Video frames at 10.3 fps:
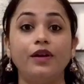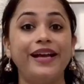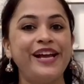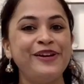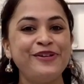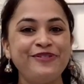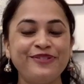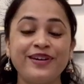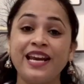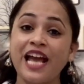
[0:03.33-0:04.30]
Hello
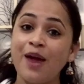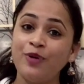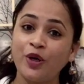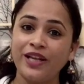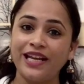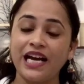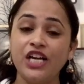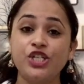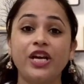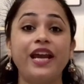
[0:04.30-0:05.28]
everyone, I am Dr.
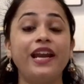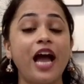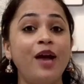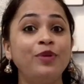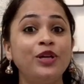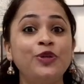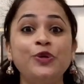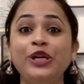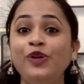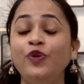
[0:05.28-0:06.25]
Akansha and I am here to
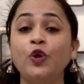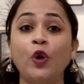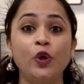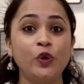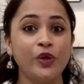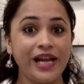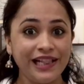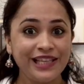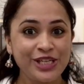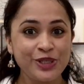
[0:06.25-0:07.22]
deal with all your health
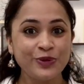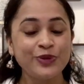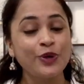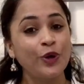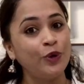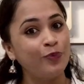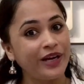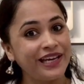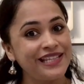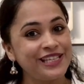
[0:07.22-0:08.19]
issues, all your
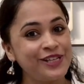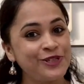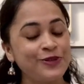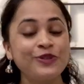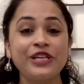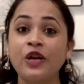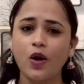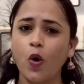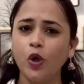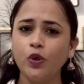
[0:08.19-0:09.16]
pregnancy issues and
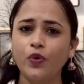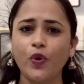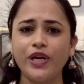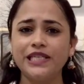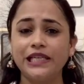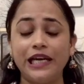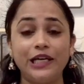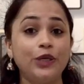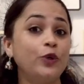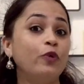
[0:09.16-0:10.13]
all your queries related
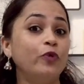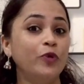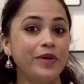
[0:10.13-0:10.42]
to women's